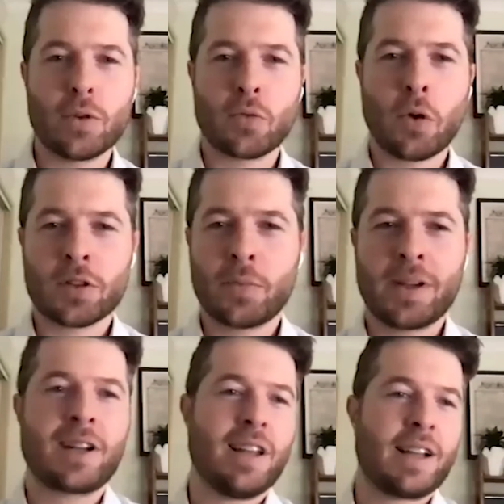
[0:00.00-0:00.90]
which Rod has
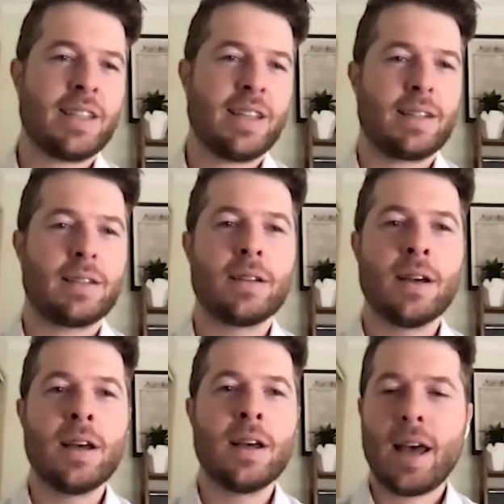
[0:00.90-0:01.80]
been collecting
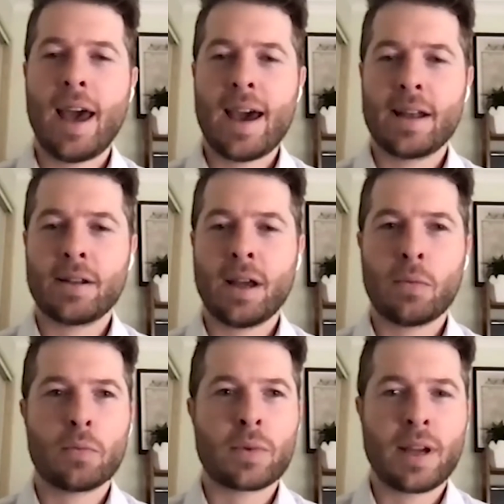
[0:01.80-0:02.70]
and
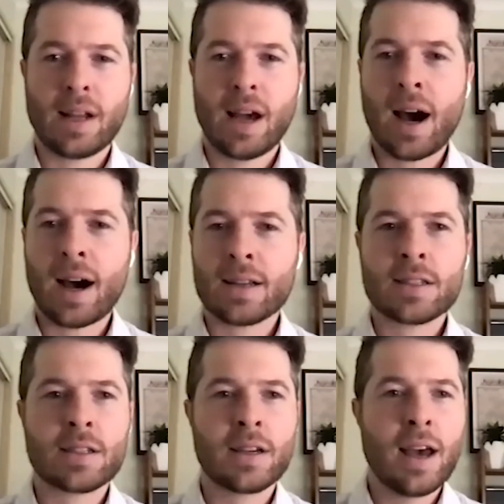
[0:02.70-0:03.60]
can
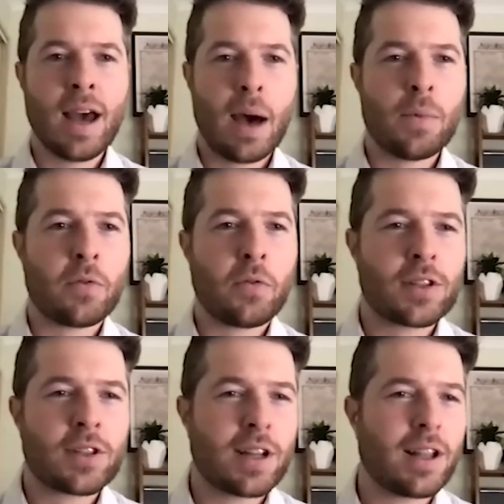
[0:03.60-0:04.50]
ask. But
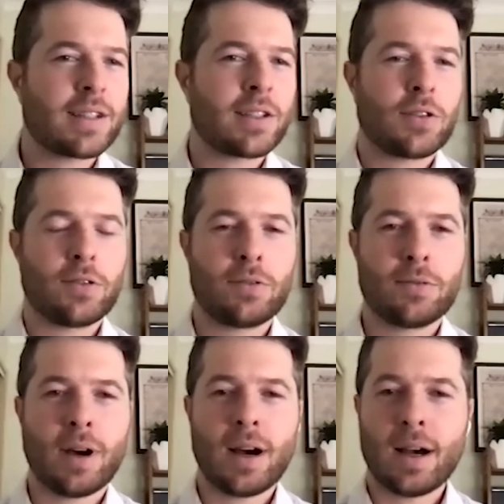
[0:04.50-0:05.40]
first, I'd like
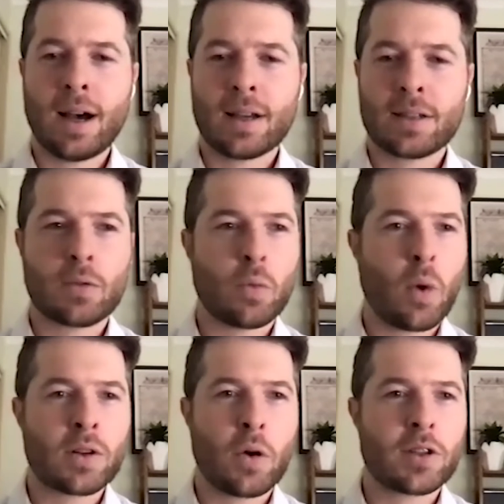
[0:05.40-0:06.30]
to ask
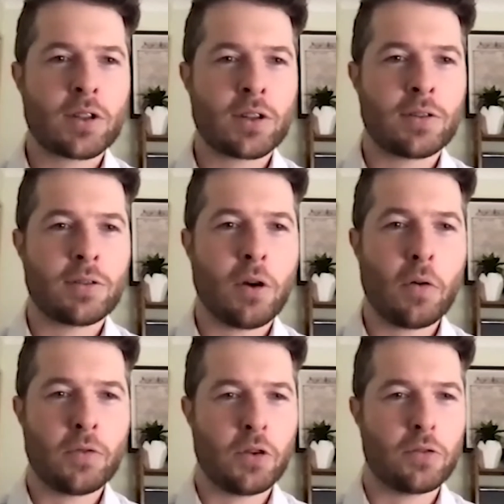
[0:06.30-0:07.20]
one question
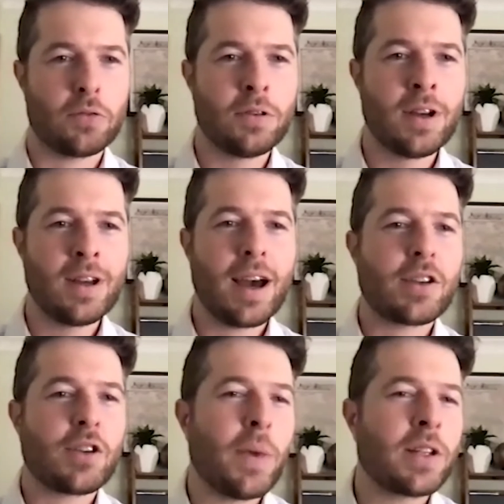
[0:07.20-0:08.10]
of you.
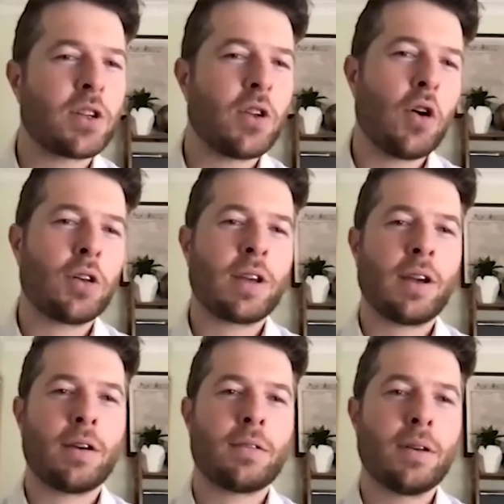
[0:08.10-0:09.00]
You mentioned
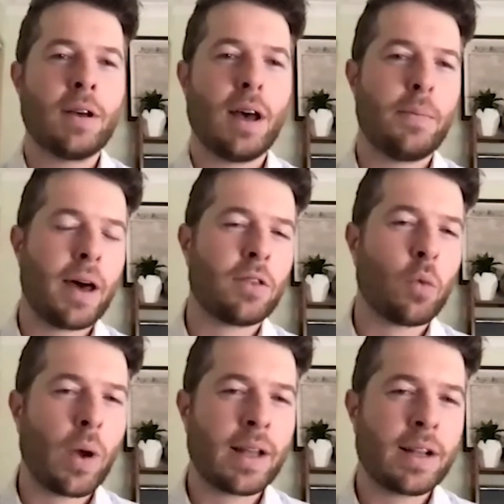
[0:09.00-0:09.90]
earlier about
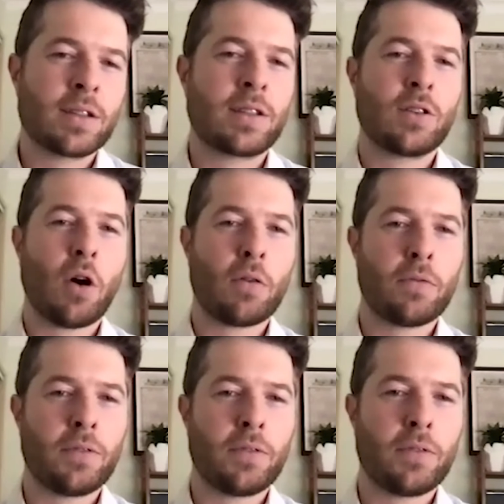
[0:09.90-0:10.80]
the weakness
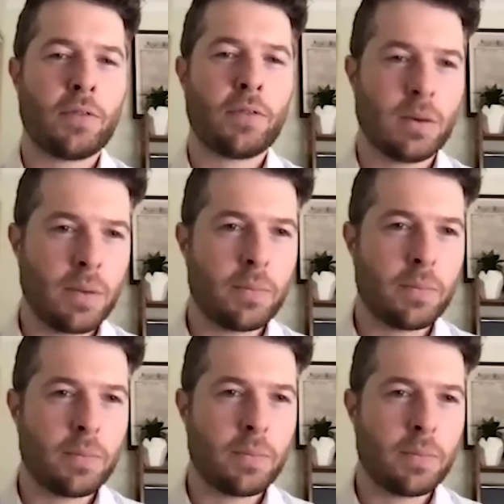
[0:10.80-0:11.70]
of the
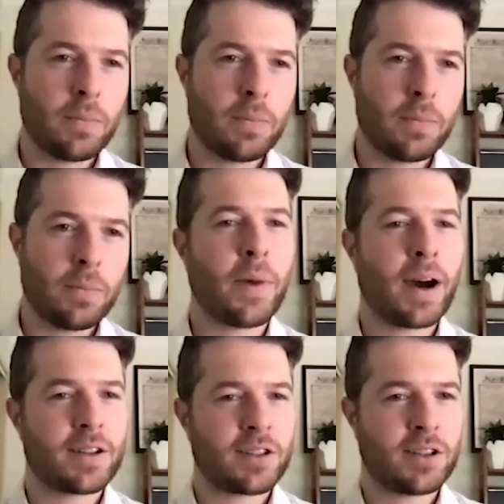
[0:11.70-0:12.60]
commitment without
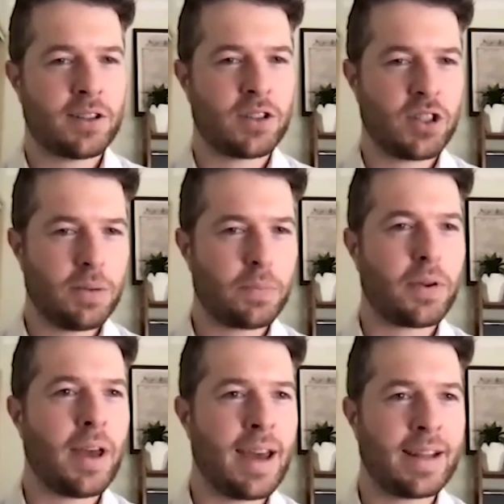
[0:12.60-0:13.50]
bipartisanship.
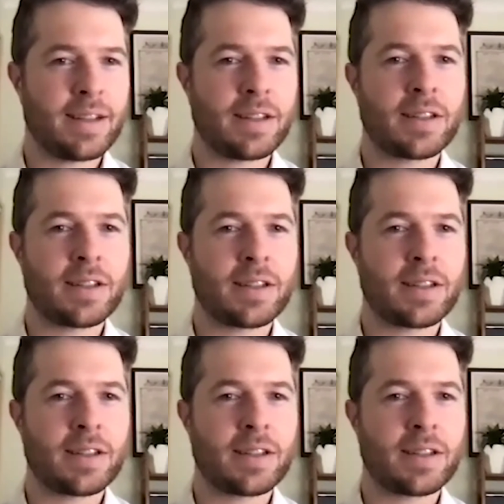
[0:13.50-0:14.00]
And